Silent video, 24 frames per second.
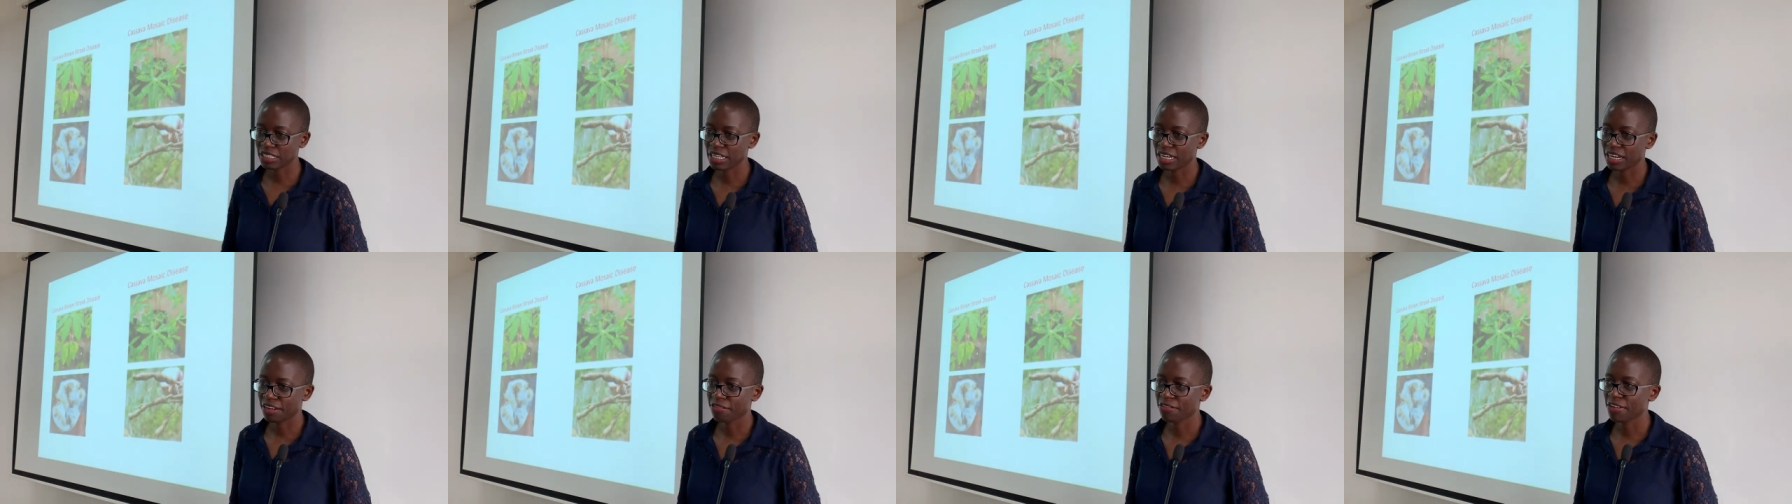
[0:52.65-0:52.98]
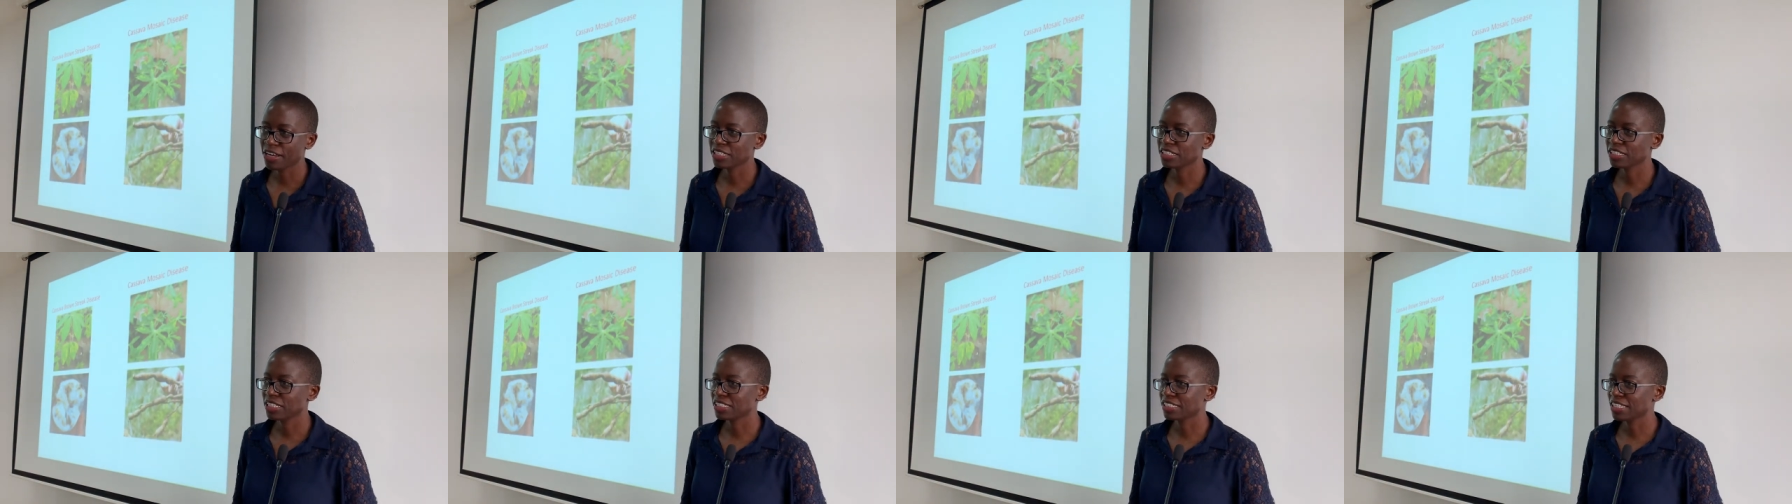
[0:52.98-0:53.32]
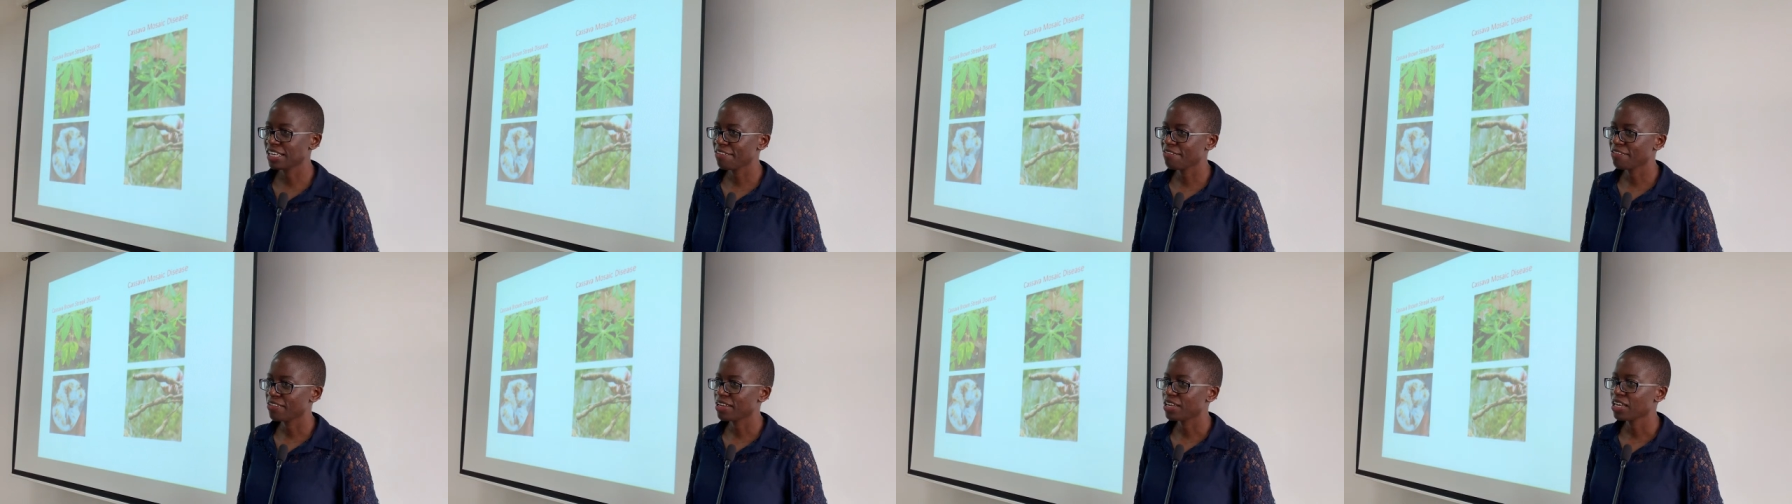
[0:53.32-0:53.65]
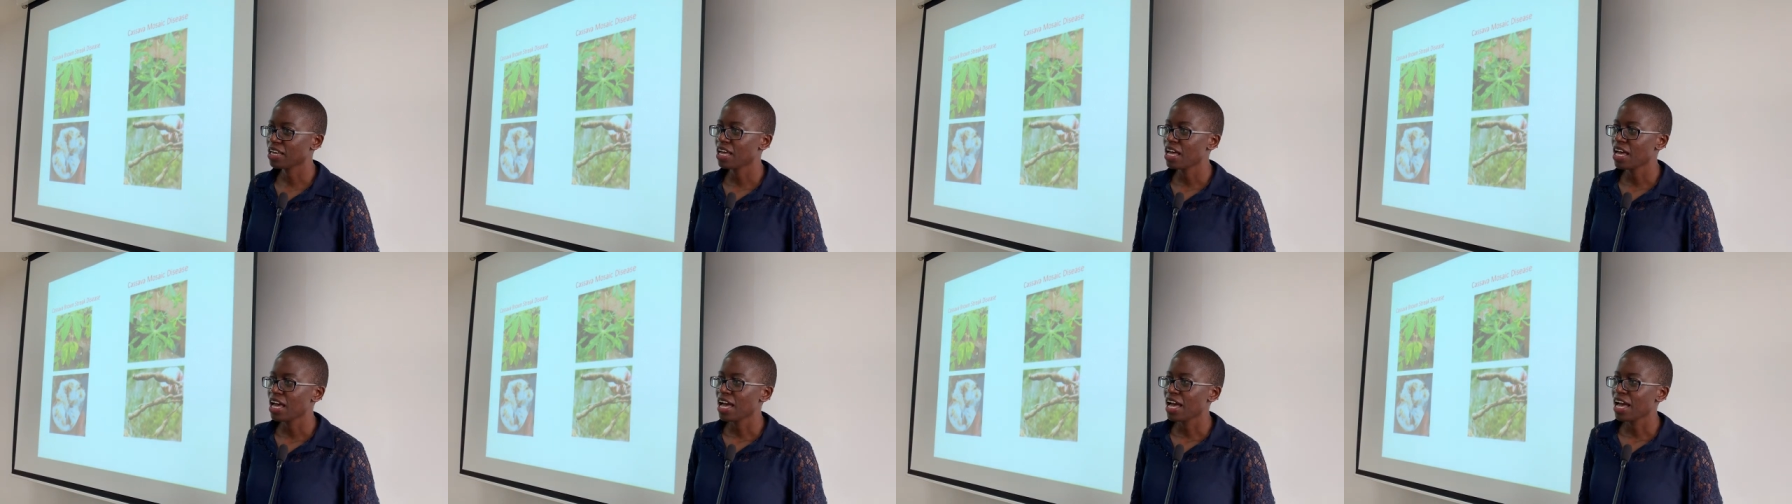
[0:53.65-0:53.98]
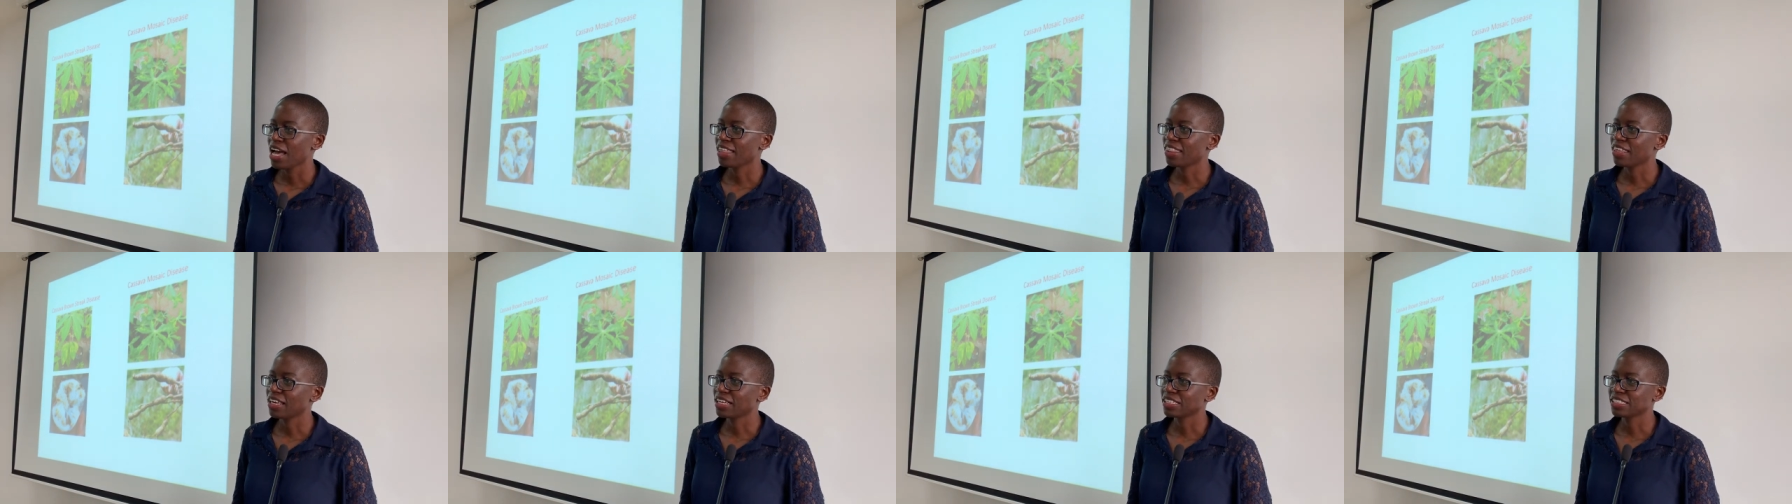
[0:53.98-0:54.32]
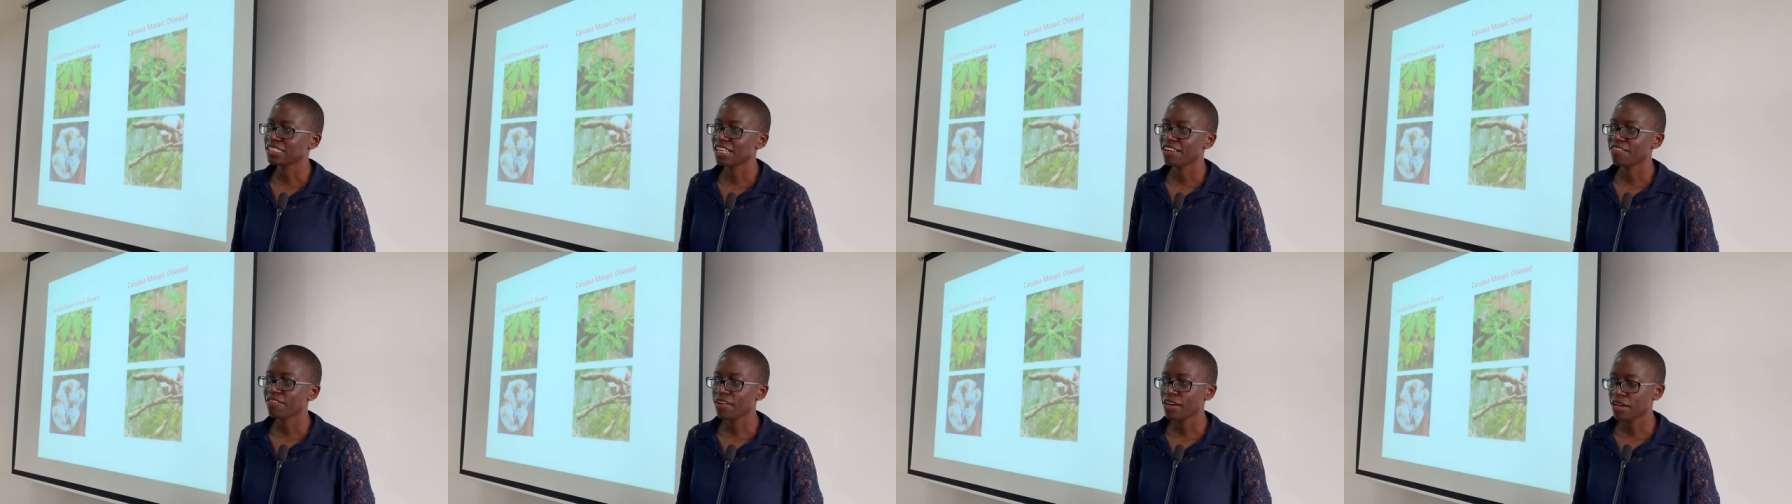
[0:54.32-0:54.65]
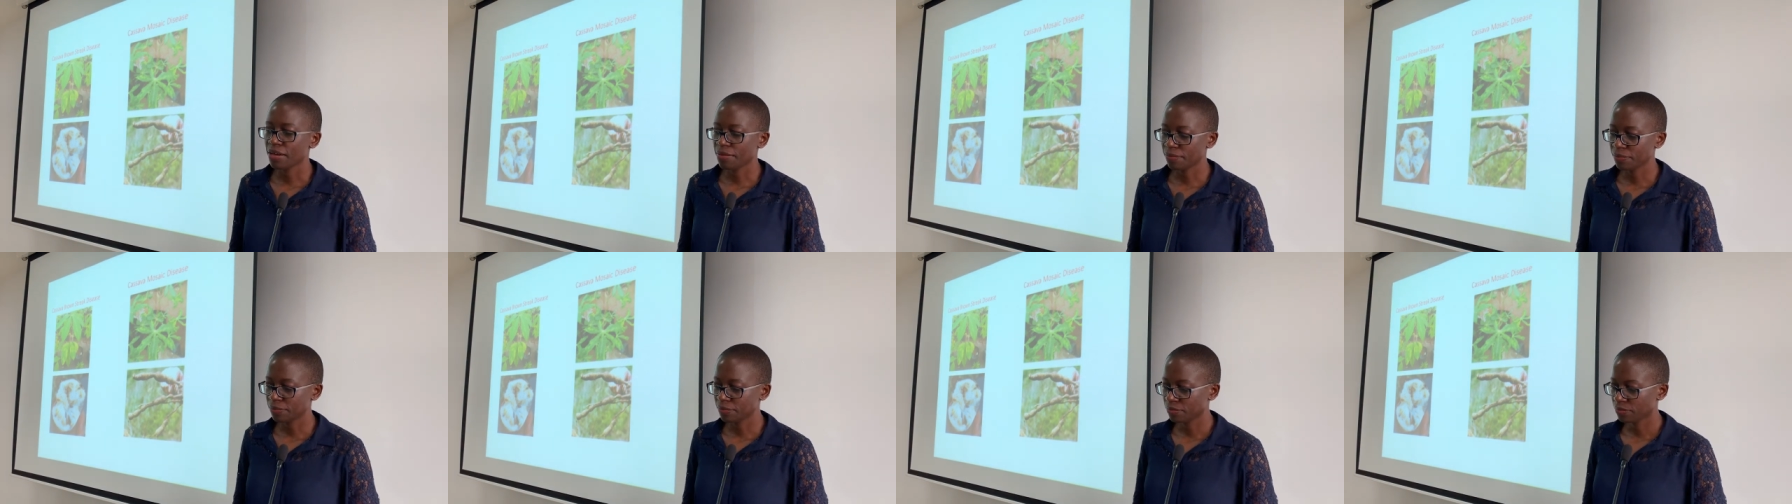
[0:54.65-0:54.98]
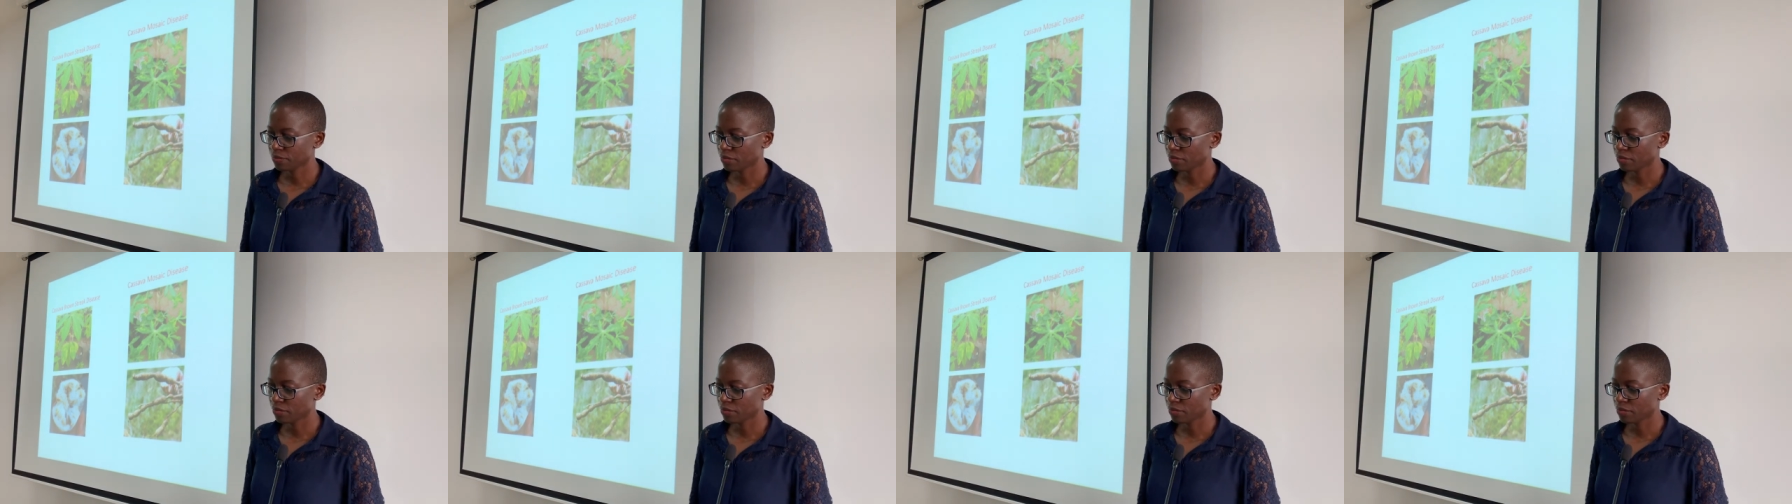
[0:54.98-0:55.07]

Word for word: that affect cassava are the cassava